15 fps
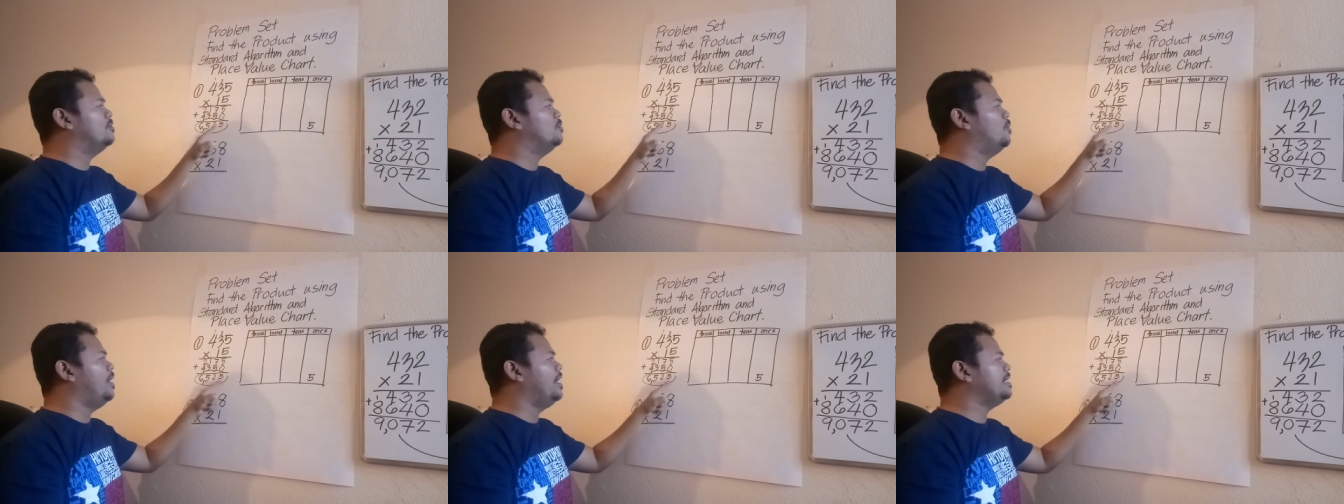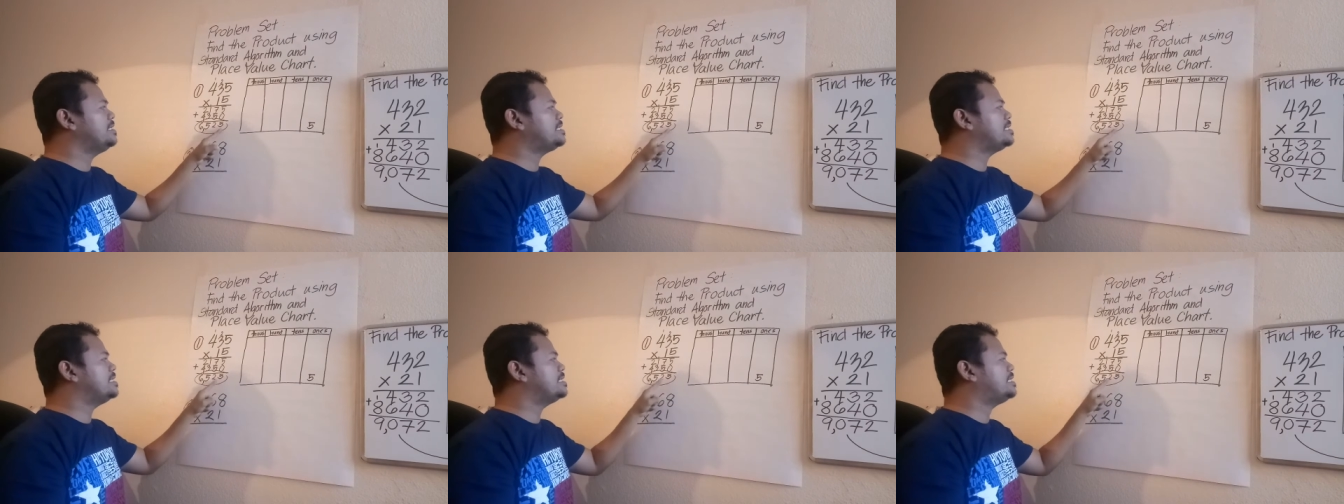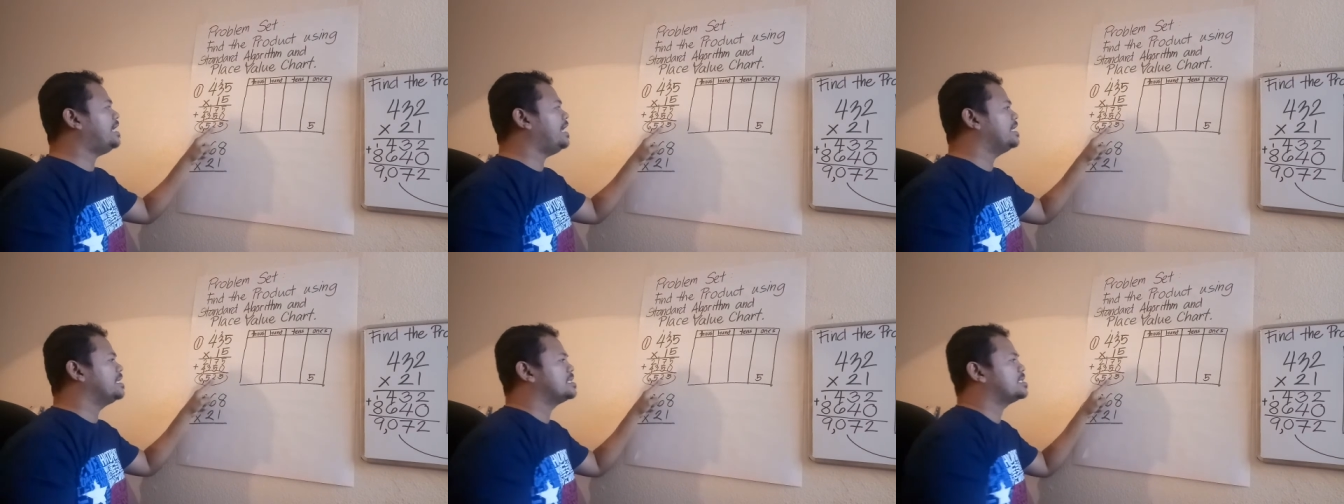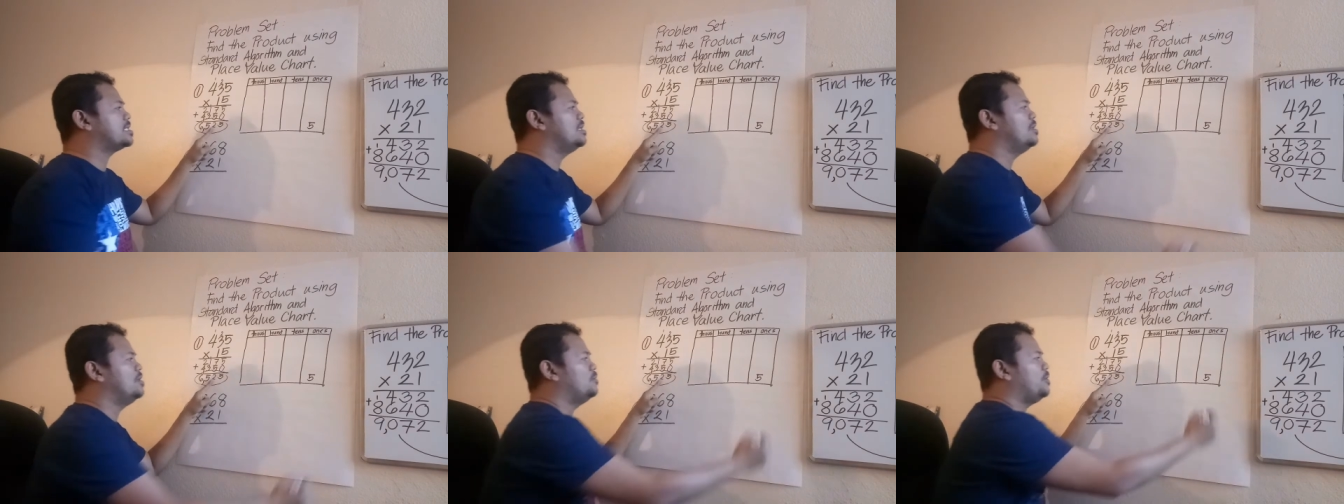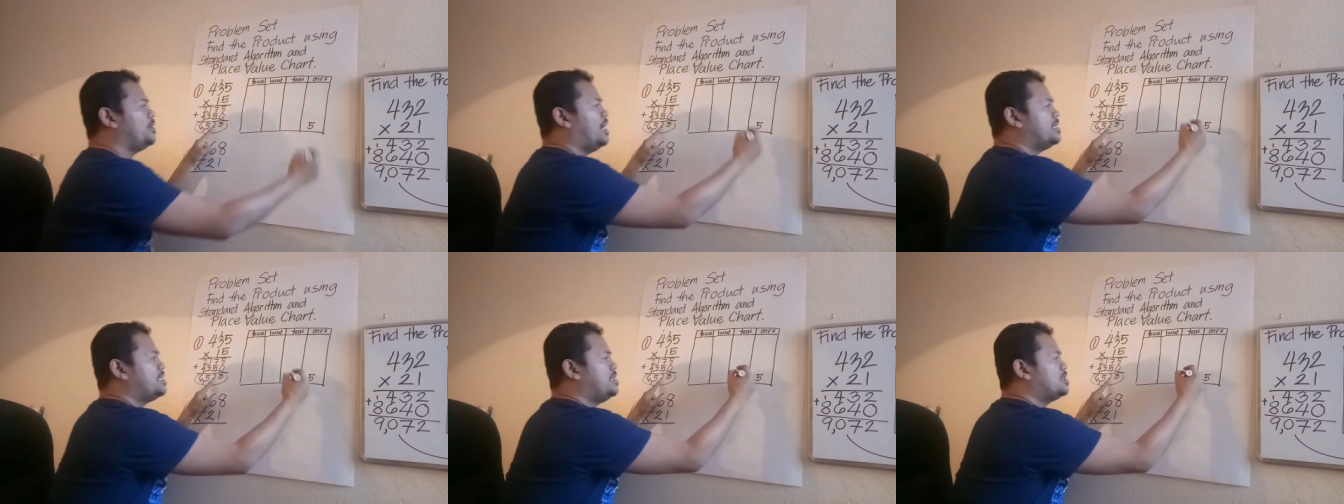Ones, tens. We
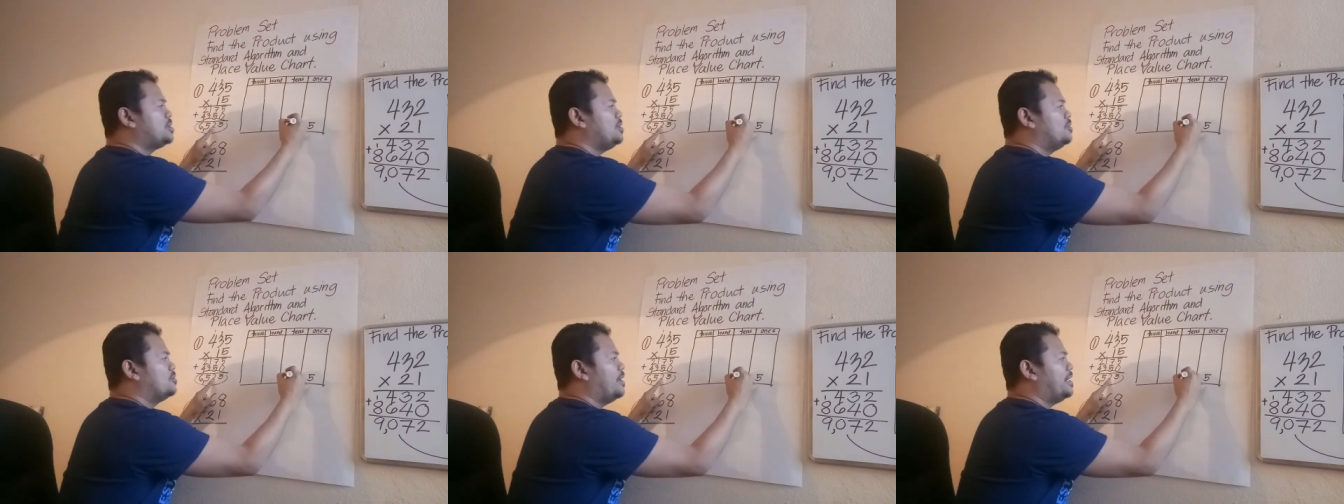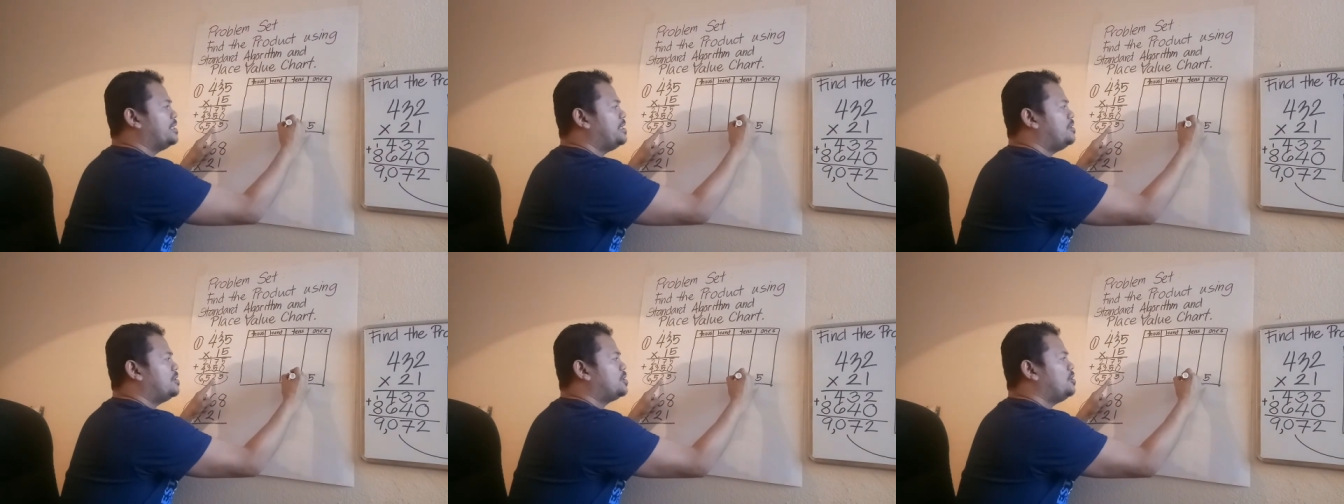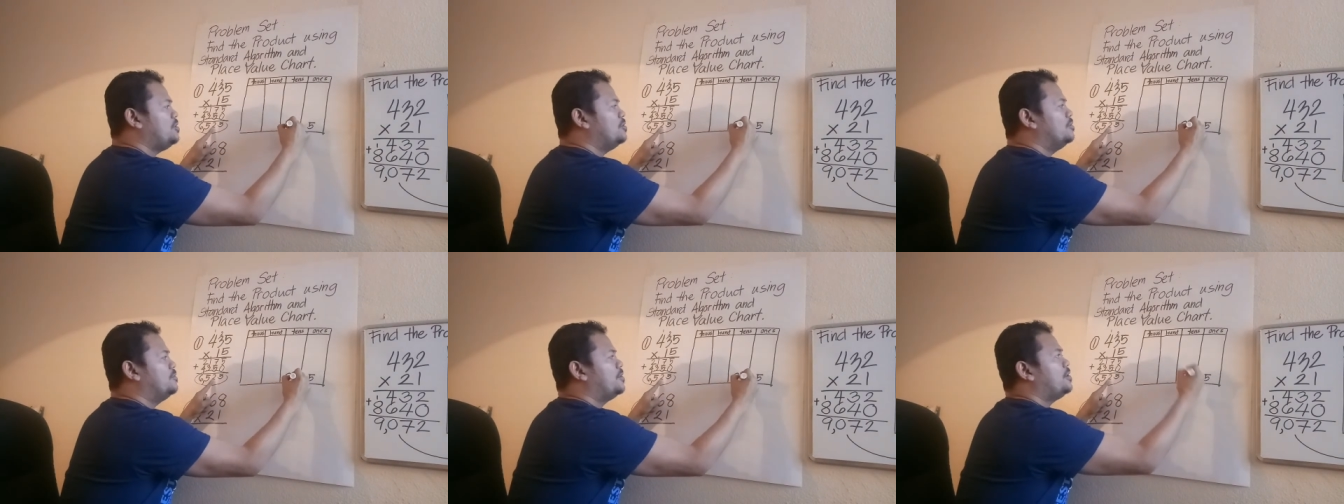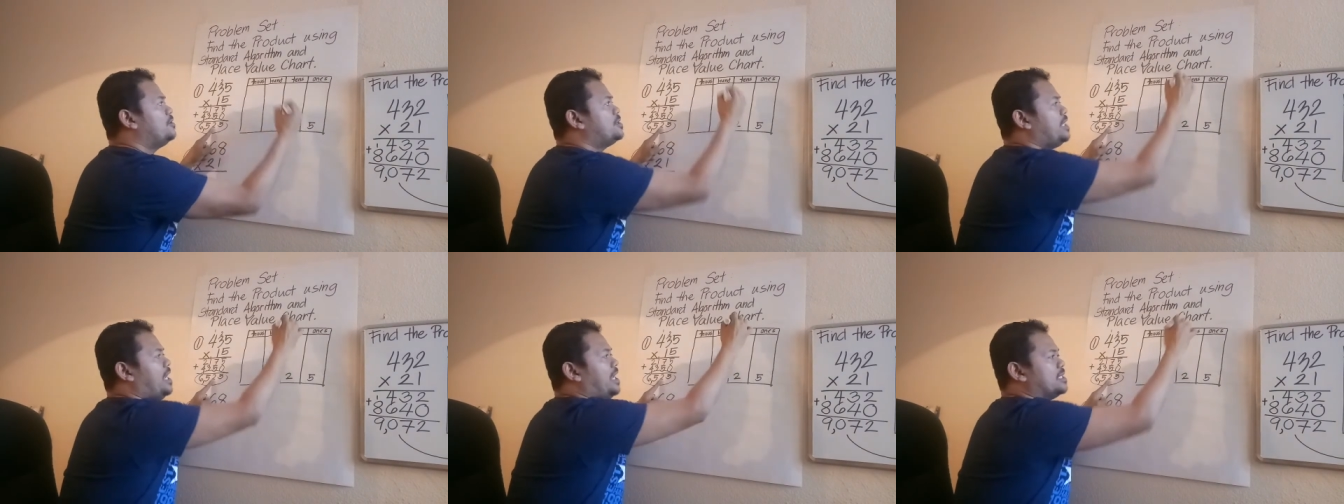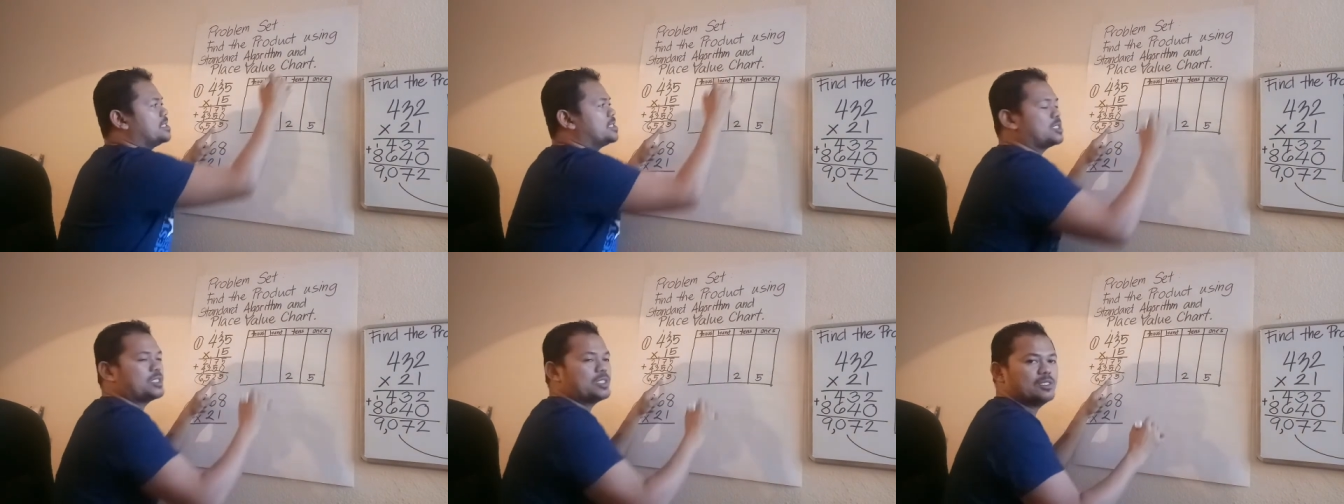got here 2. Right here 2 for your
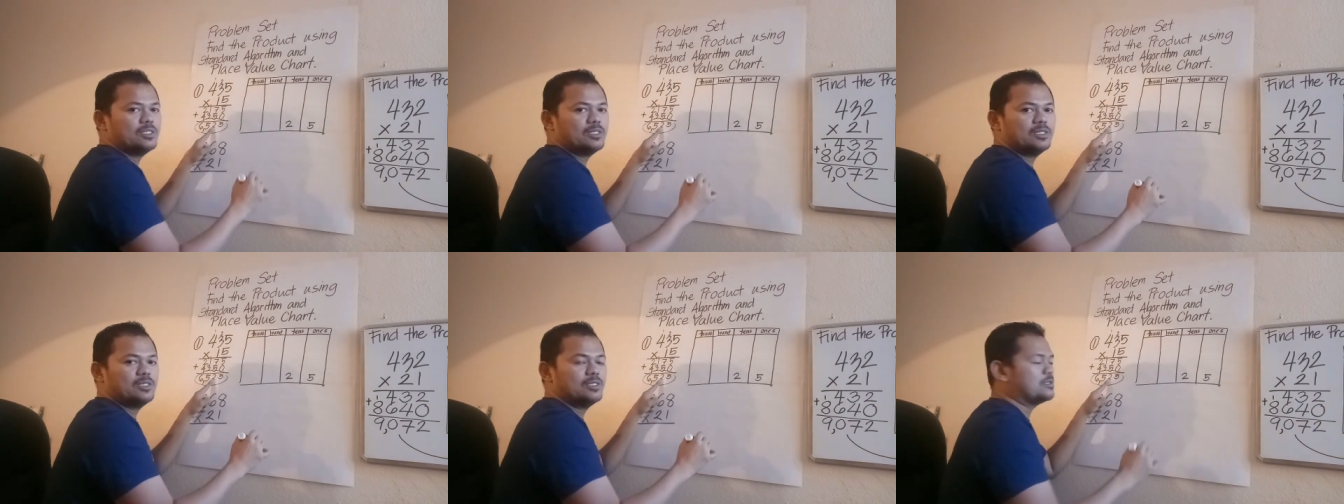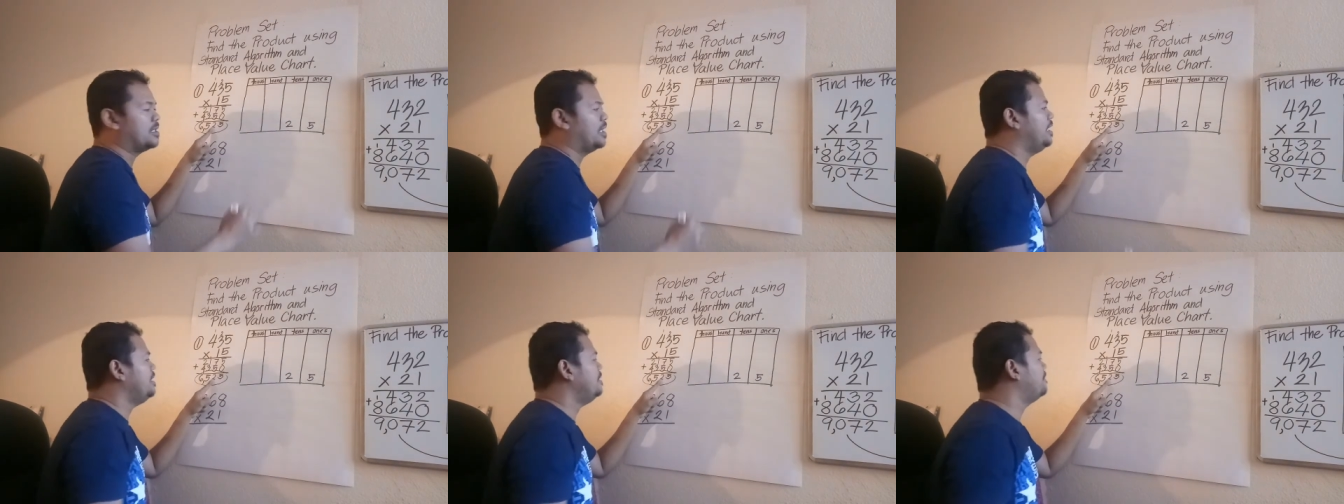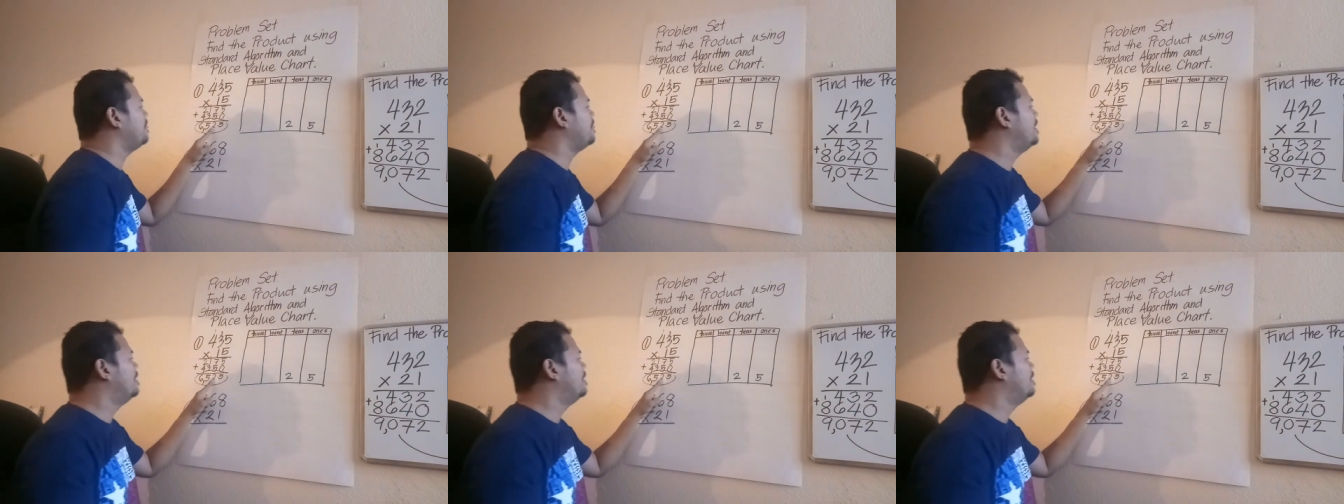tens. Okay?